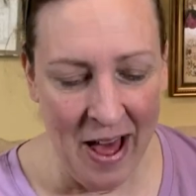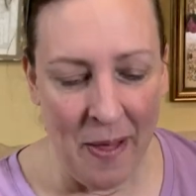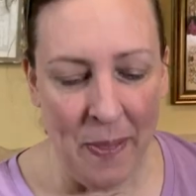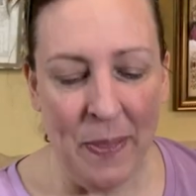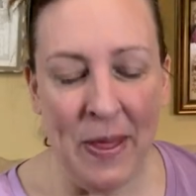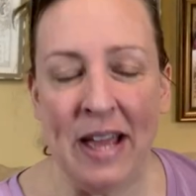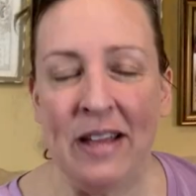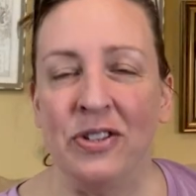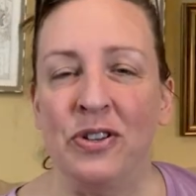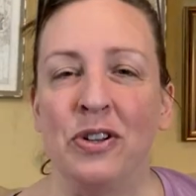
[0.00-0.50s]

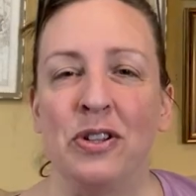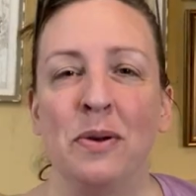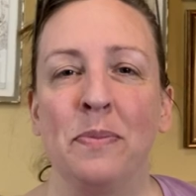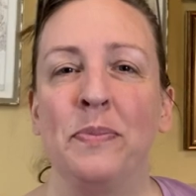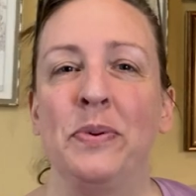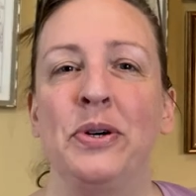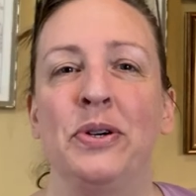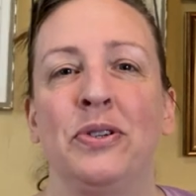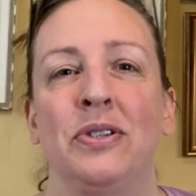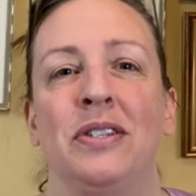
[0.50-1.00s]
These are the
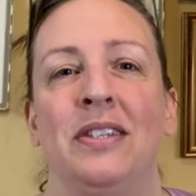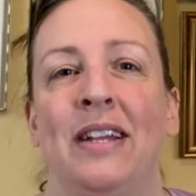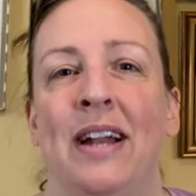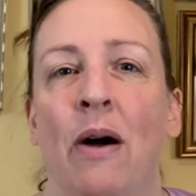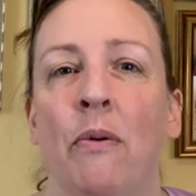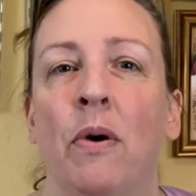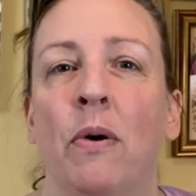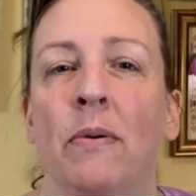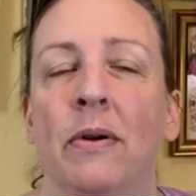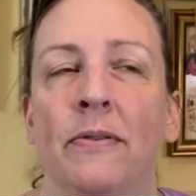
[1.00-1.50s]
books that I
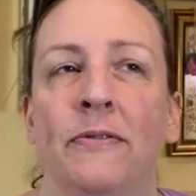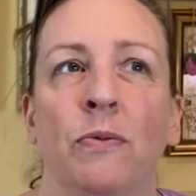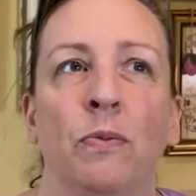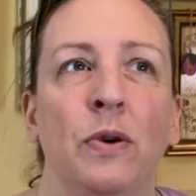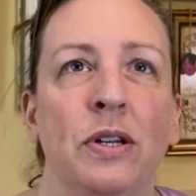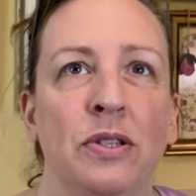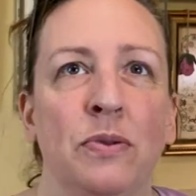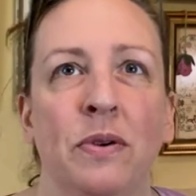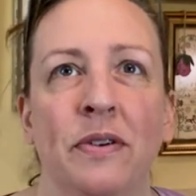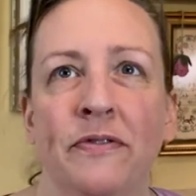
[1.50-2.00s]

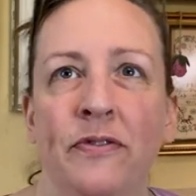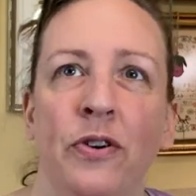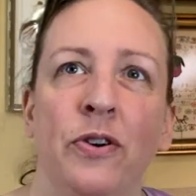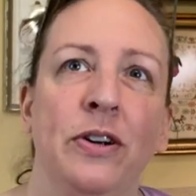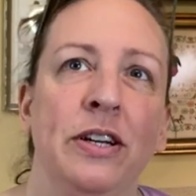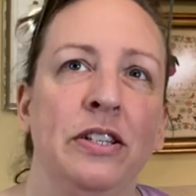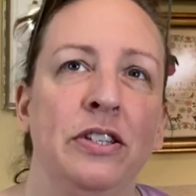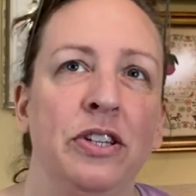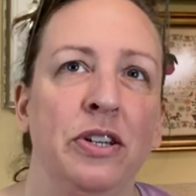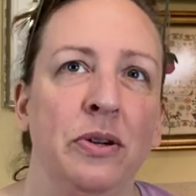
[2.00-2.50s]
was
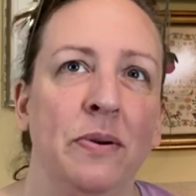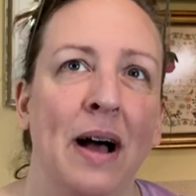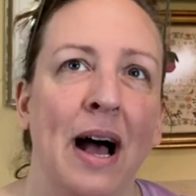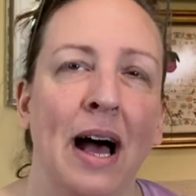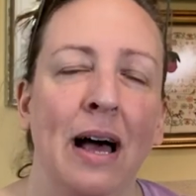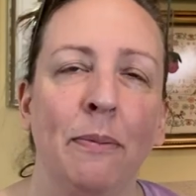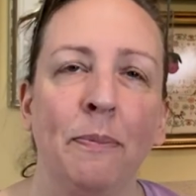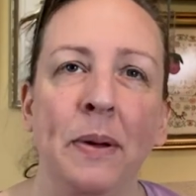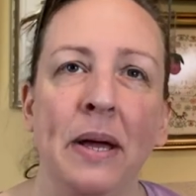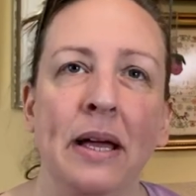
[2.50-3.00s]
referring to.
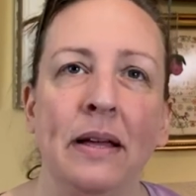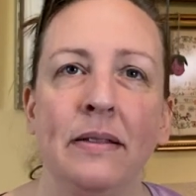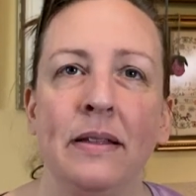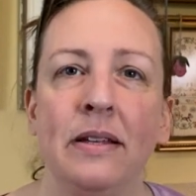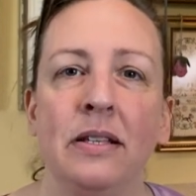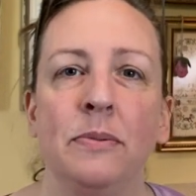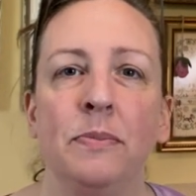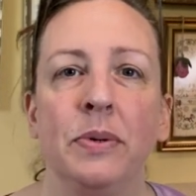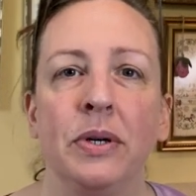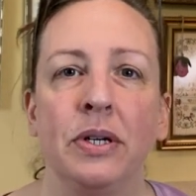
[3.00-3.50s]
I picked
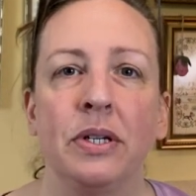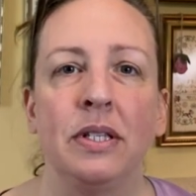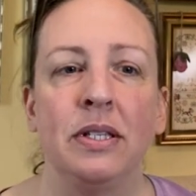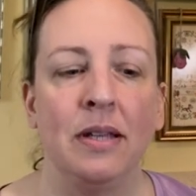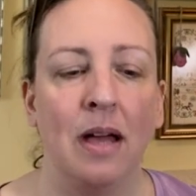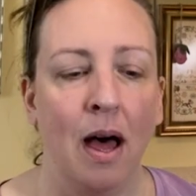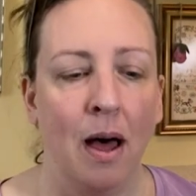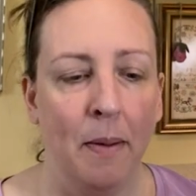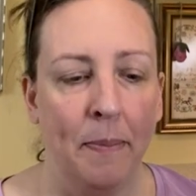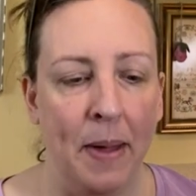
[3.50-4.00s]
these books
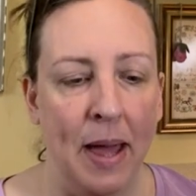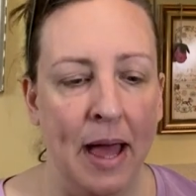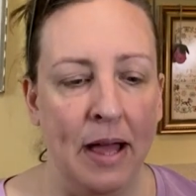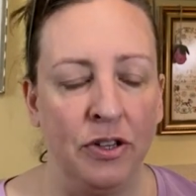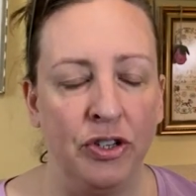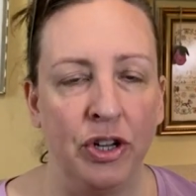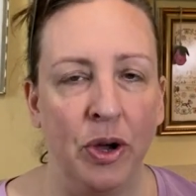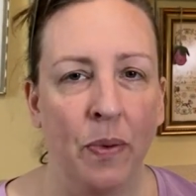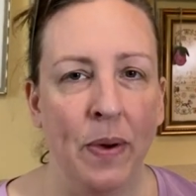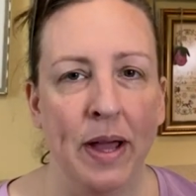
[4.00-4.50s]
up at
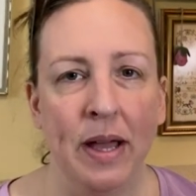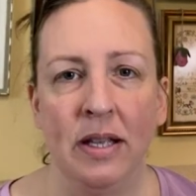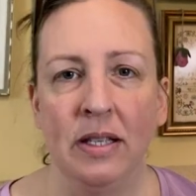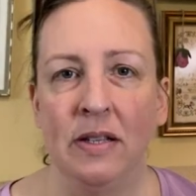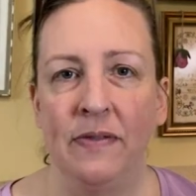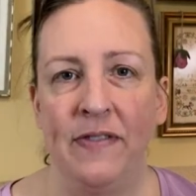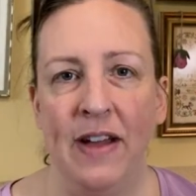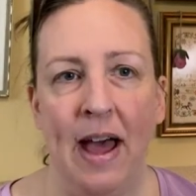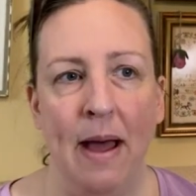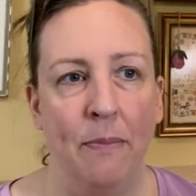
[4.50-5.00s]
Joanne's
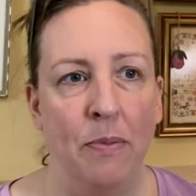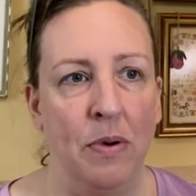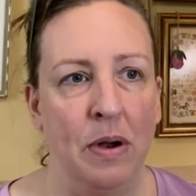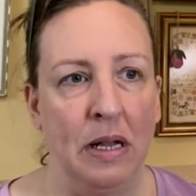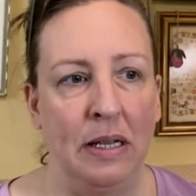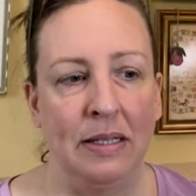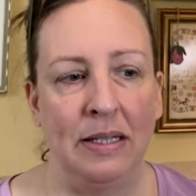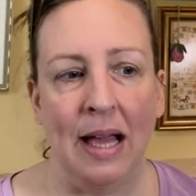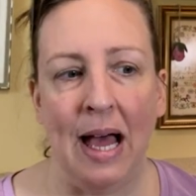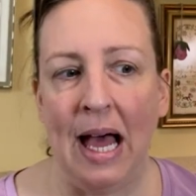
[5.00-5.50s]

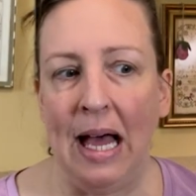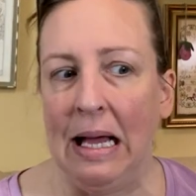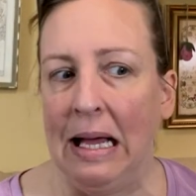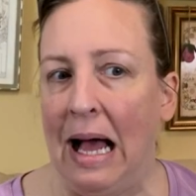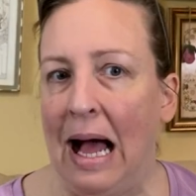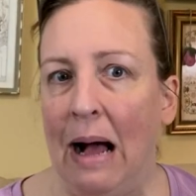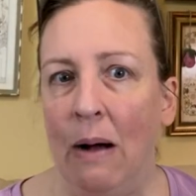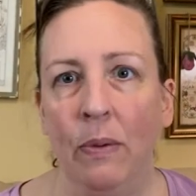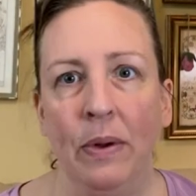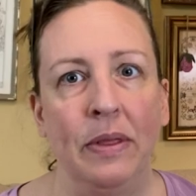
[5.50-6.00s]
Fabrics,
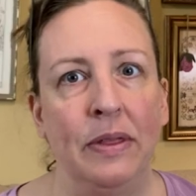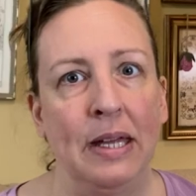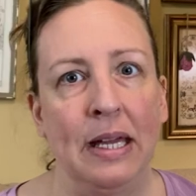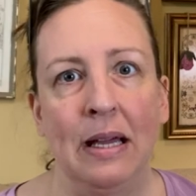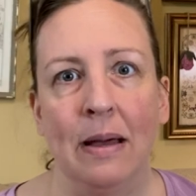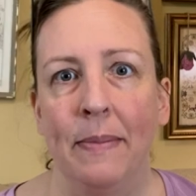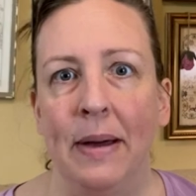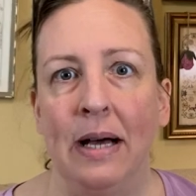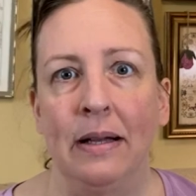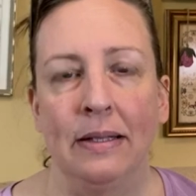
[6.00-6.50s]
I would think
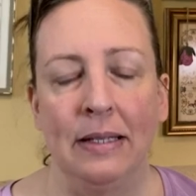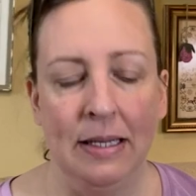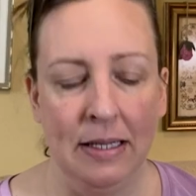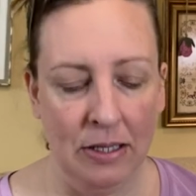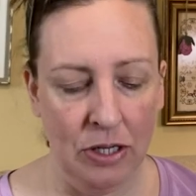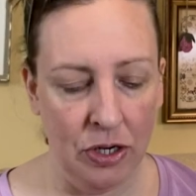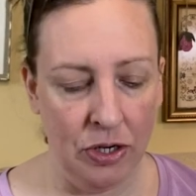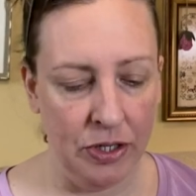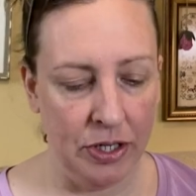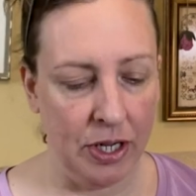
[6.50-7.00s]
about 10
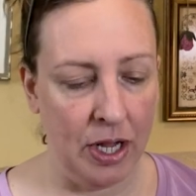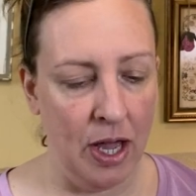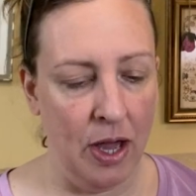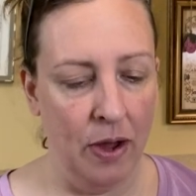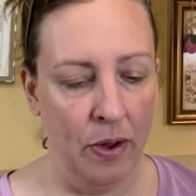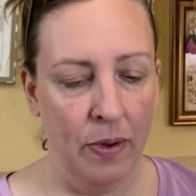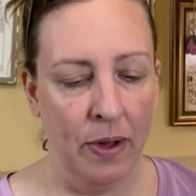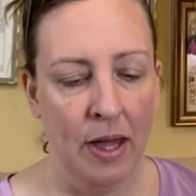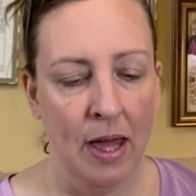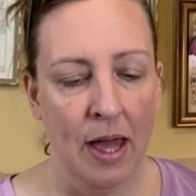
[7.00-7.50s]
years
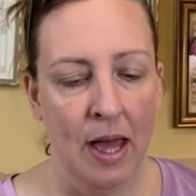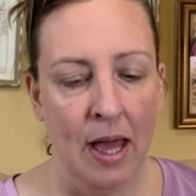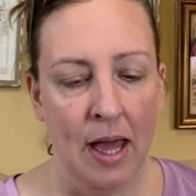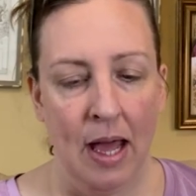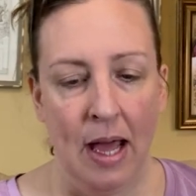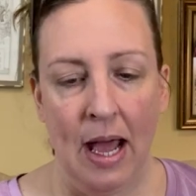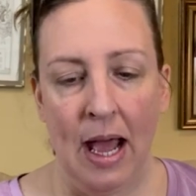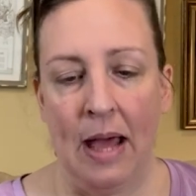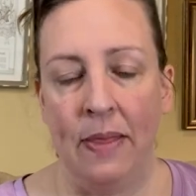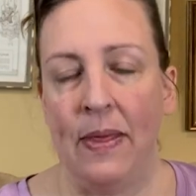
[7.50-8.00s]
ago.
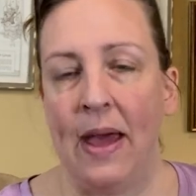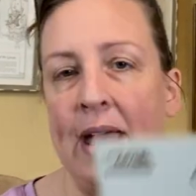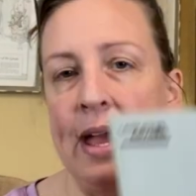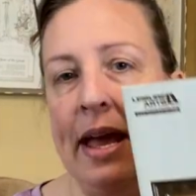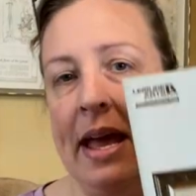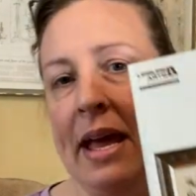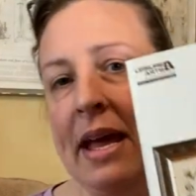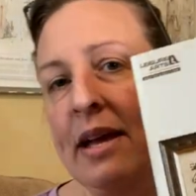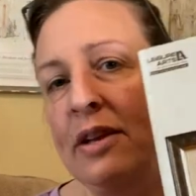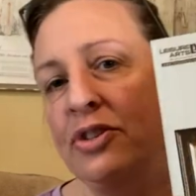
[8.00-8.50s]
And they
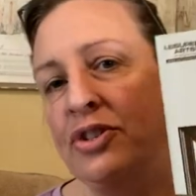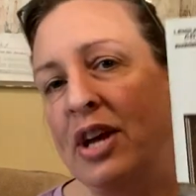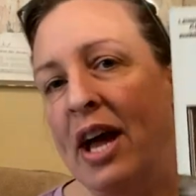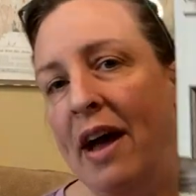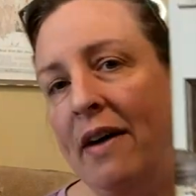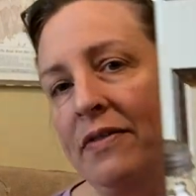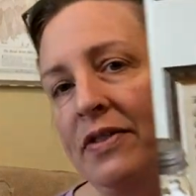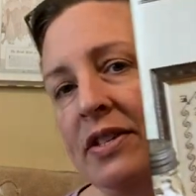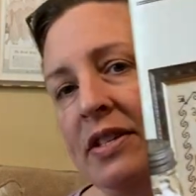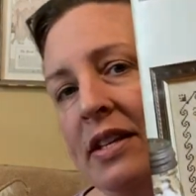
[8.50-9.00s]
each
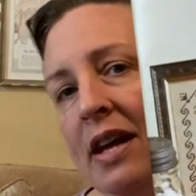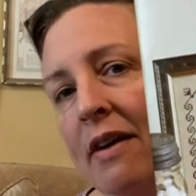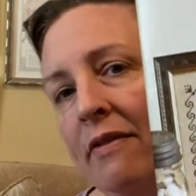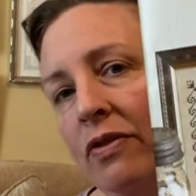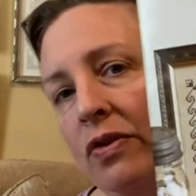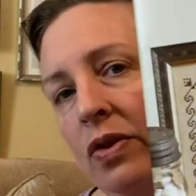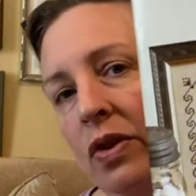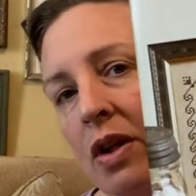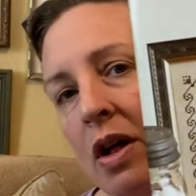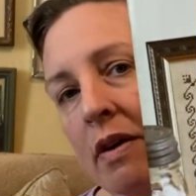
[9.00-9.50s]
have
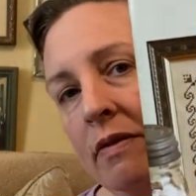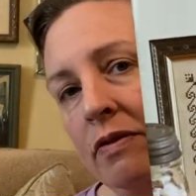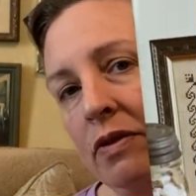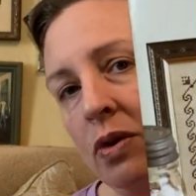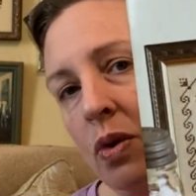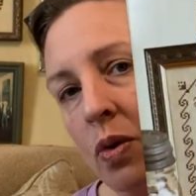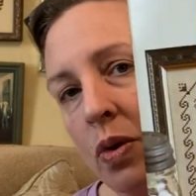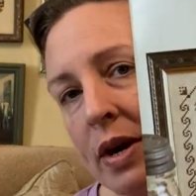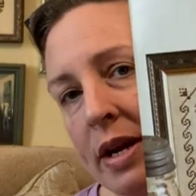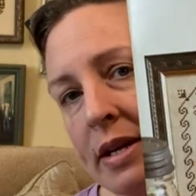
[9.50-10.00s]
several of
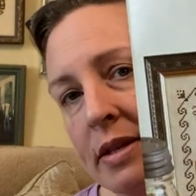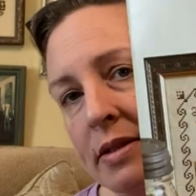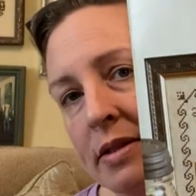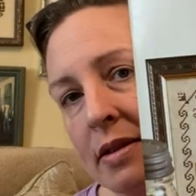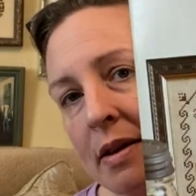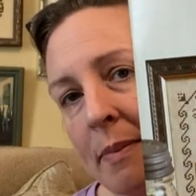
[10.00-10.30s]
Lori's